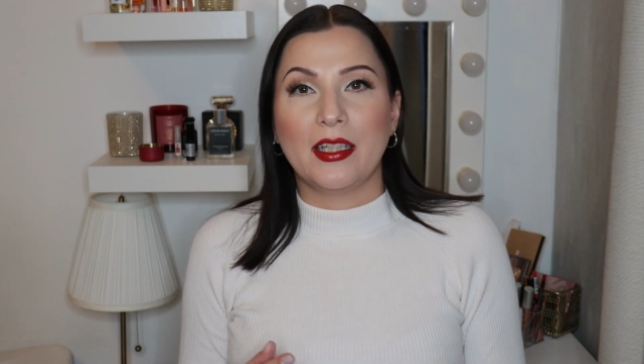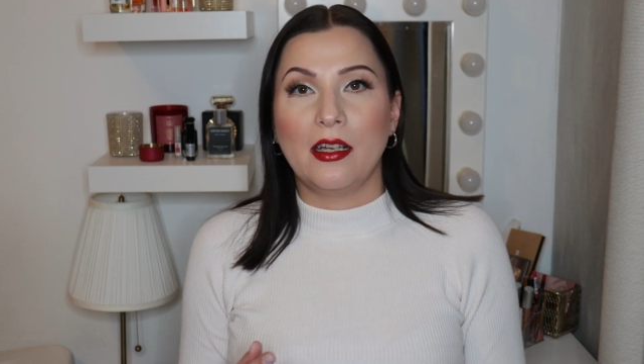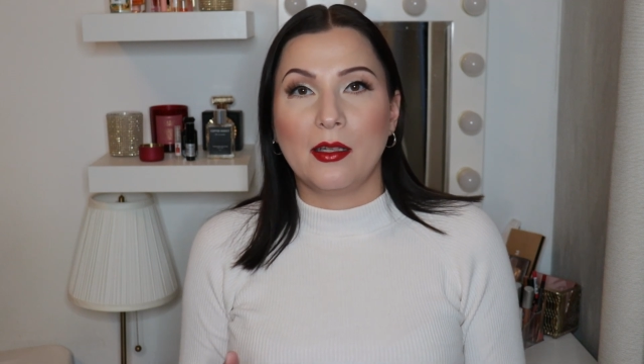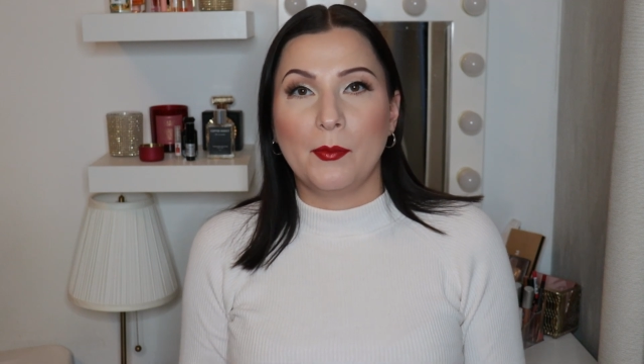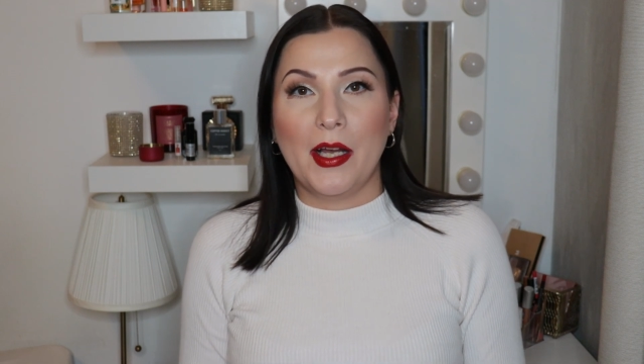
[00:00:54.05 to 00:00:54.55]

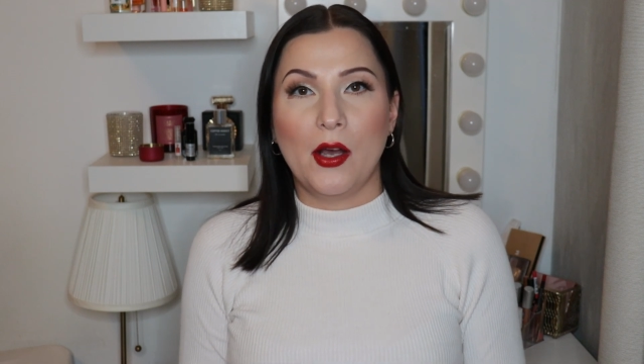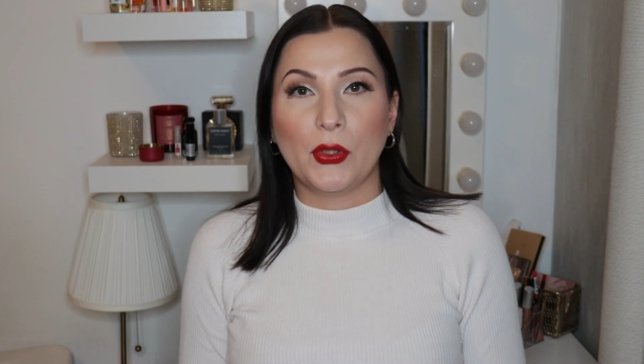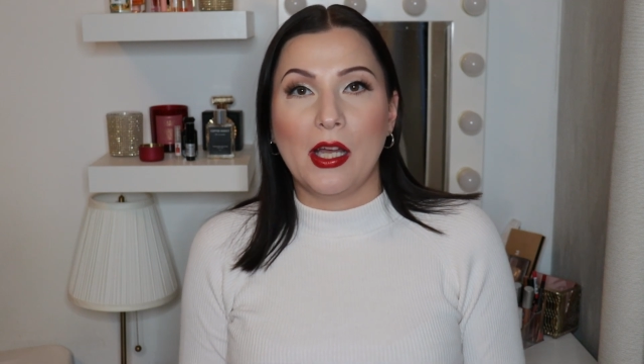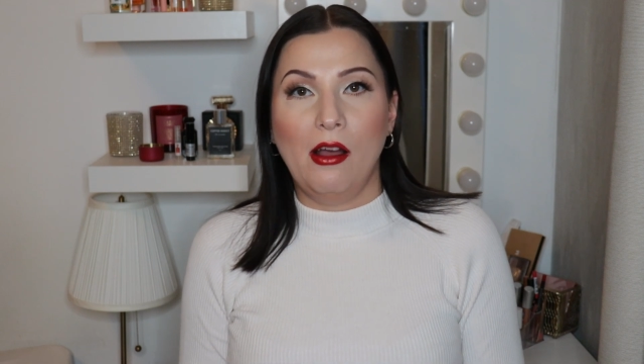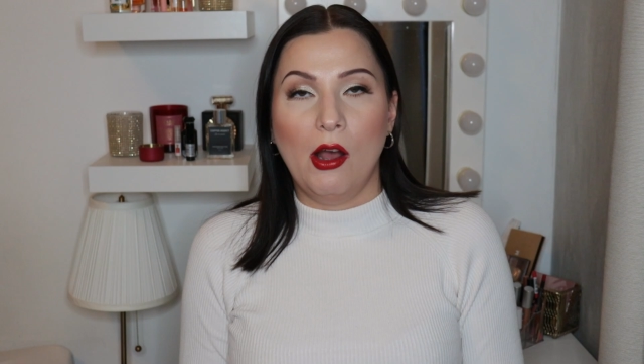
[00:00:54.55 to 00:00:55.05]
talk
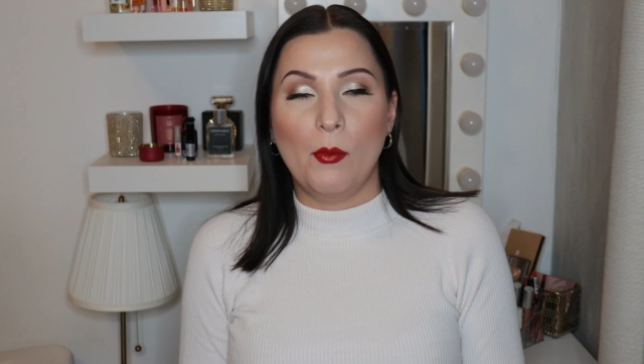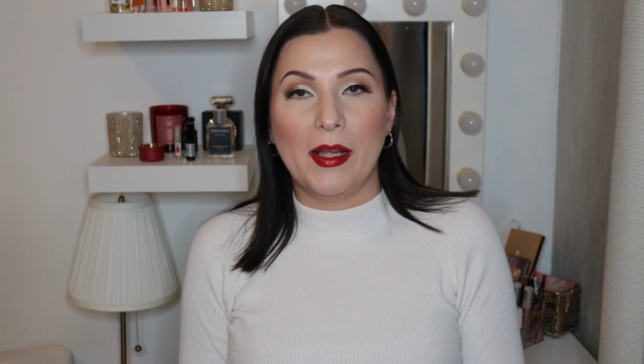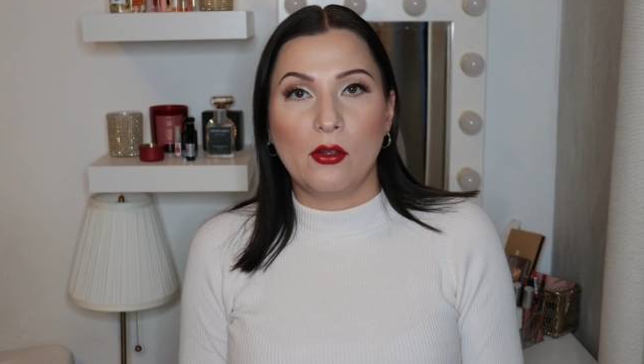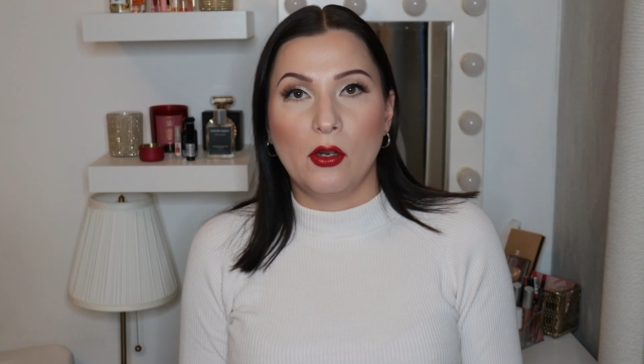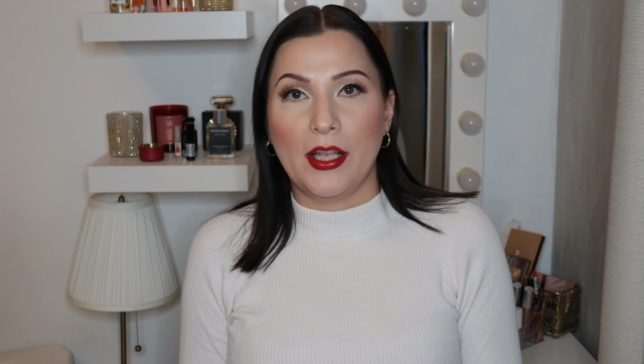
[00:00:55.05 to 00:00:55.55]
about how
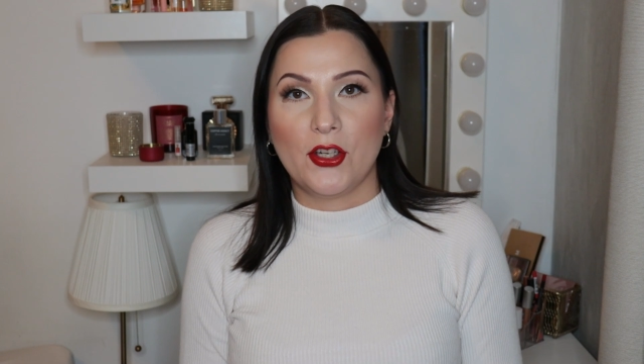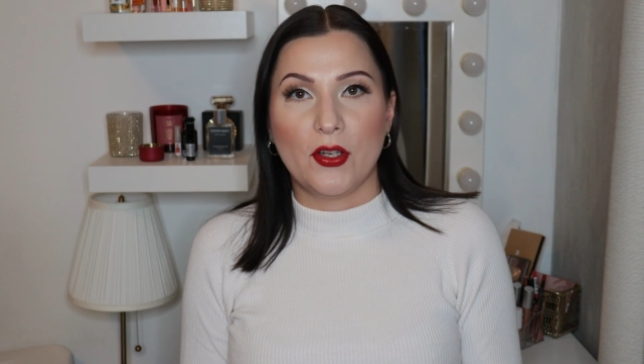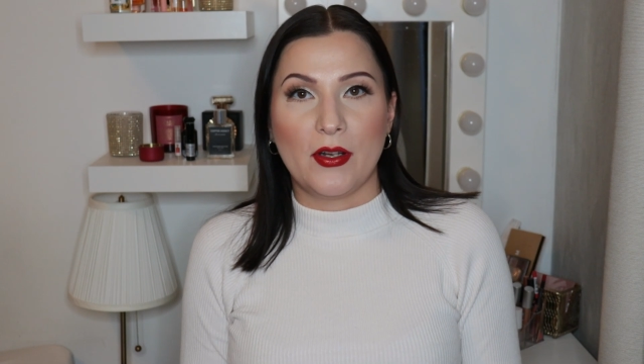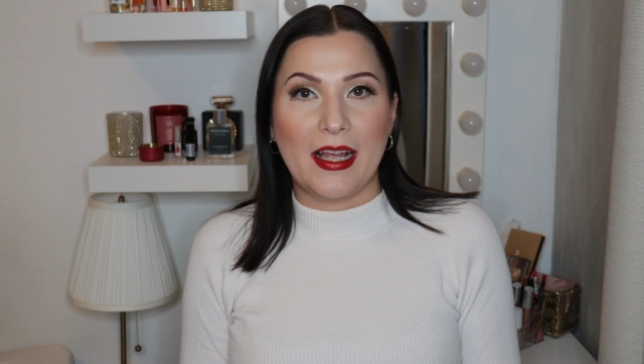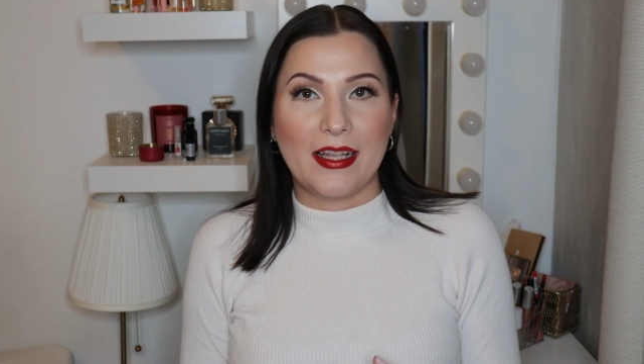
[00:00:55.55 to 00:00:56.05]
my
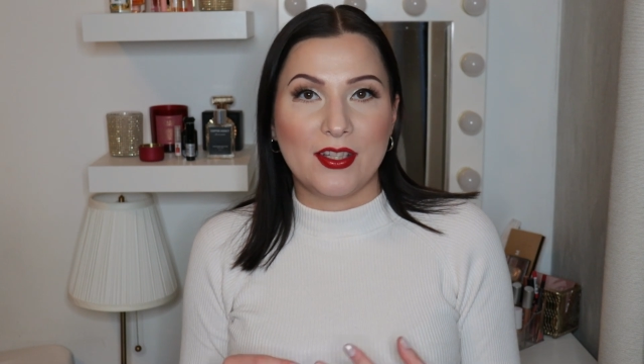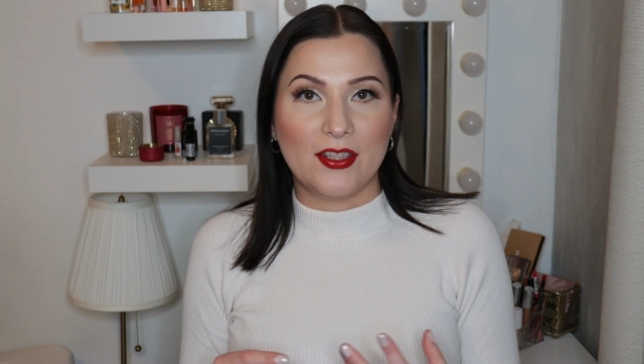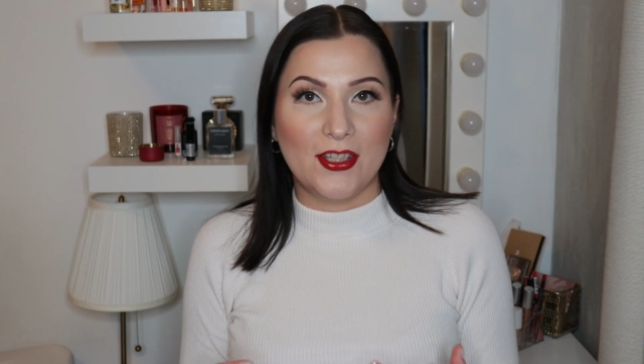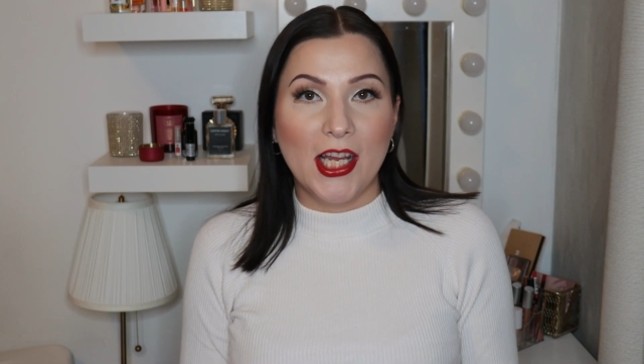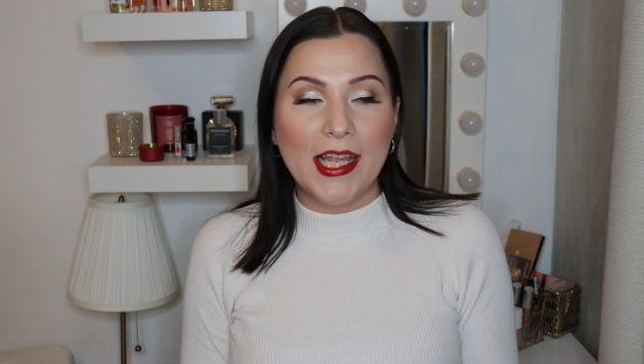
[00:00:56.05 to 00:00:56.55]
collection has
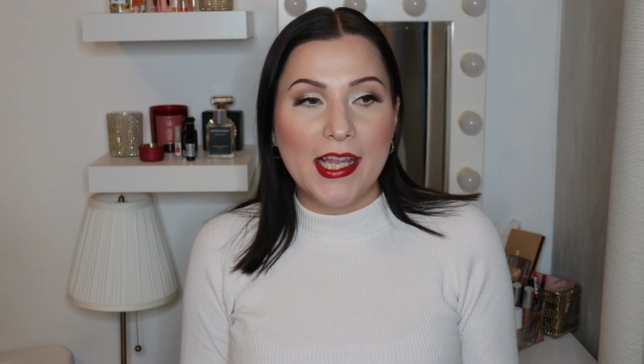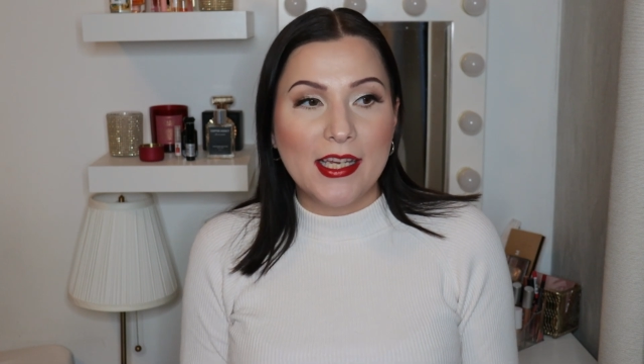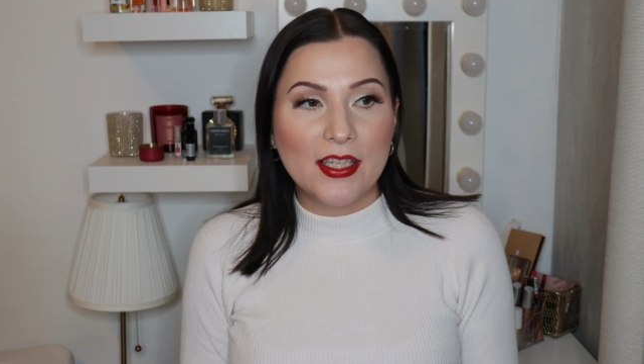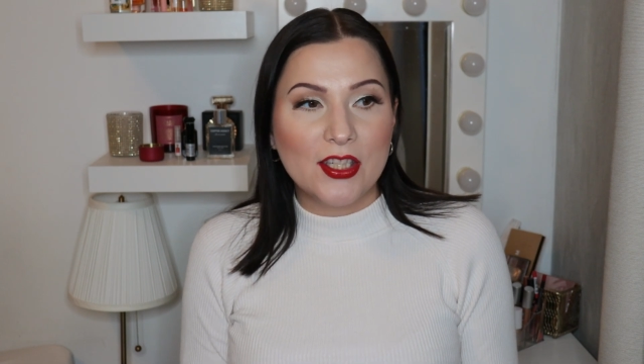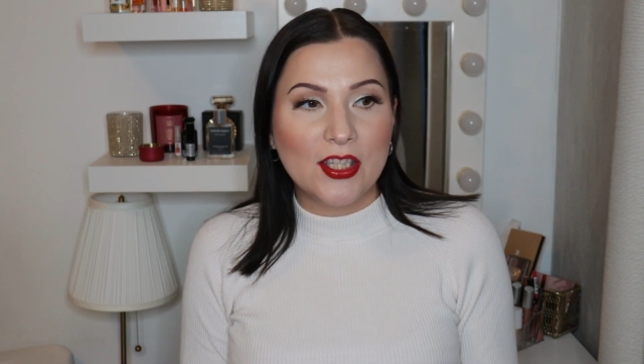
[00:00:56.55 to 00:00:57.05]

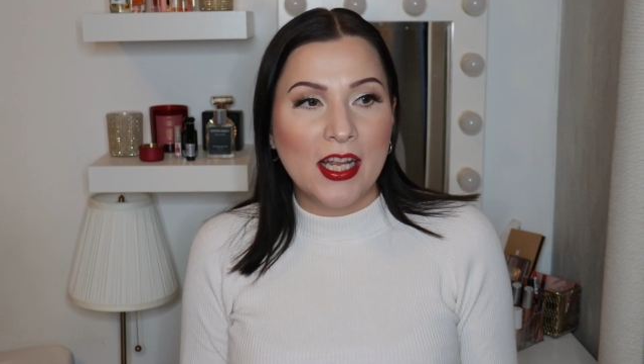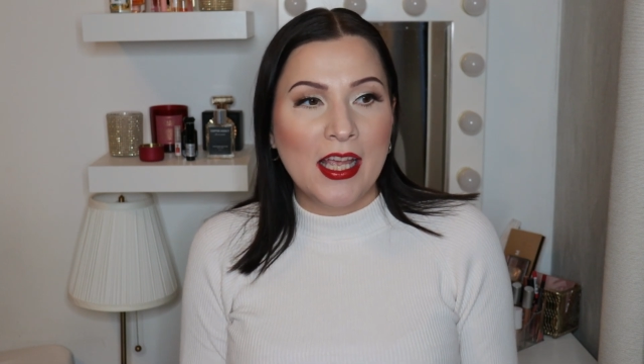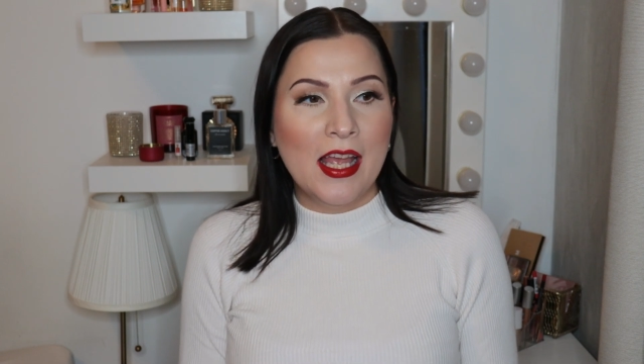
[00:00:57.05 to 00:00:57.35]
changed